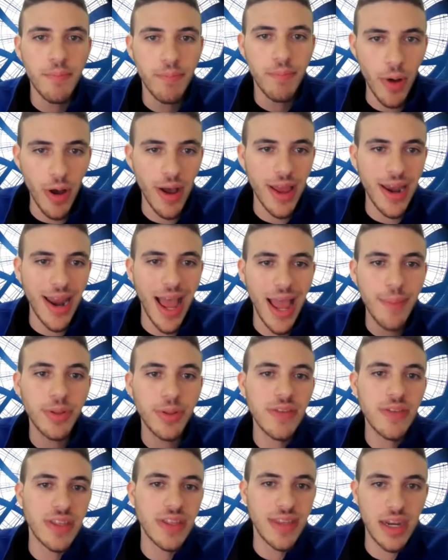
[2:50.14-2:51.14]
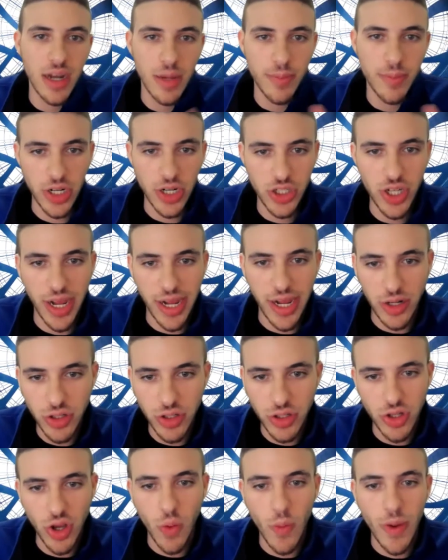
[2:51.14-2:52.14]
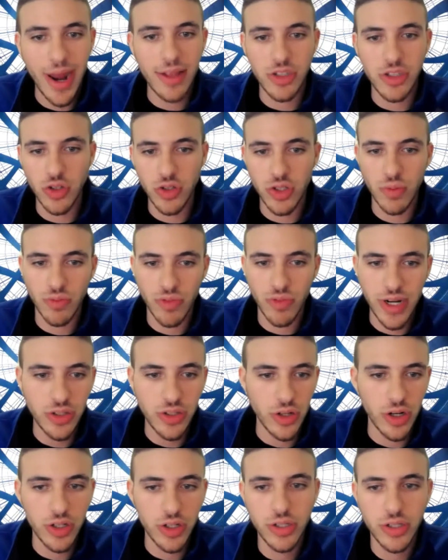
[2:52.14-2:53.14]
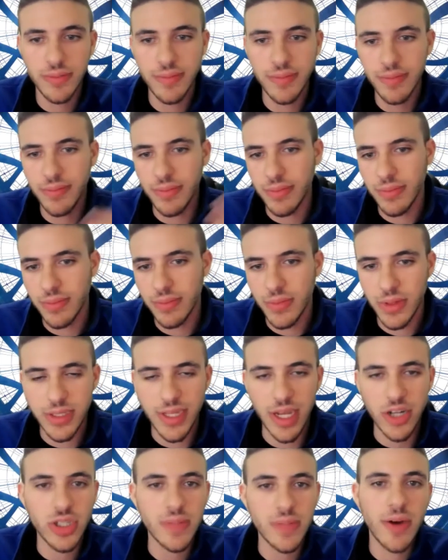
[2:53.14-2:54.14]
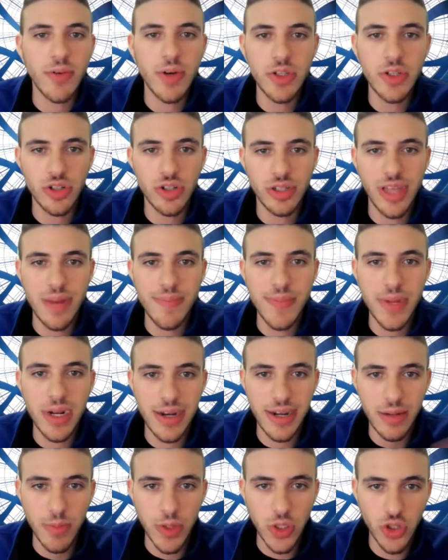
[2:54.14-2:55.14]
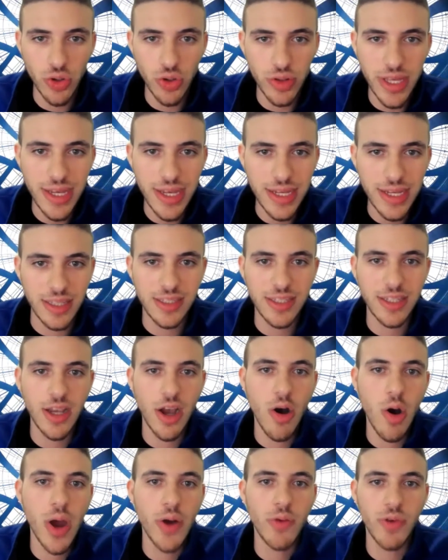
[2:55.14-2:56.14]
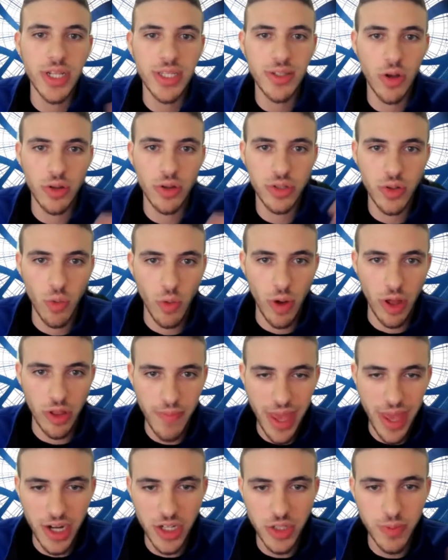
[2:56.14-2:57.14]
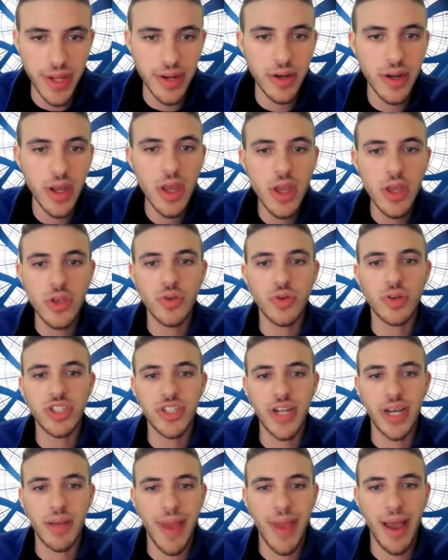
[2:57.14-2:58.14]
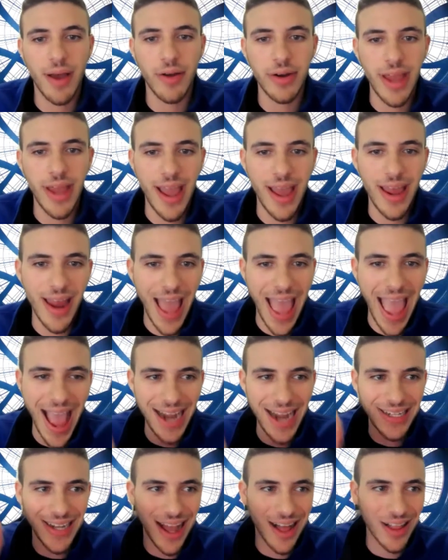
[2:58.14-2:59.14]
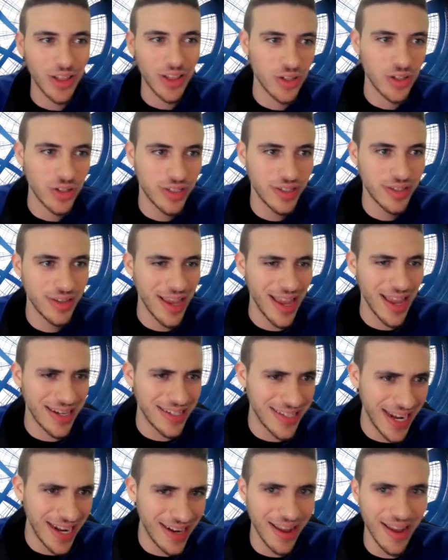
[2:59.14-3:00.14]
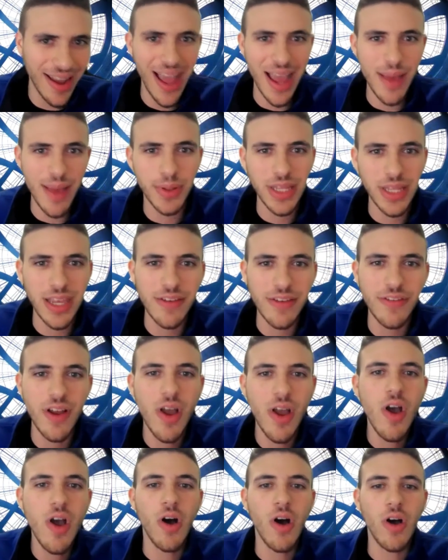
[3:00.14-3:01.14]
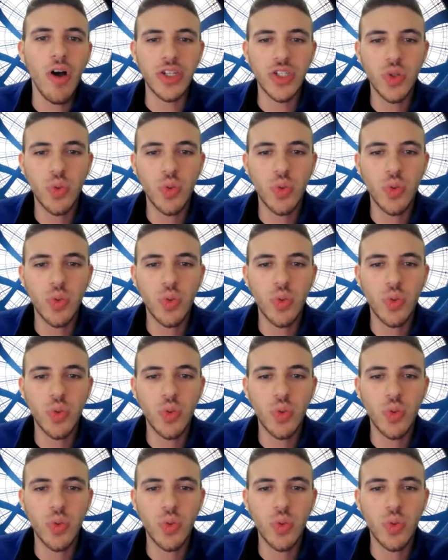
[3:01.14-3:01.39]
But I believe that number had changed. So I went out to do some research. Essentially, my research led me to Nick Majuli. He's the COO at Ritzos Wealth Management. You can check him out at Dollars and Data, I believe, on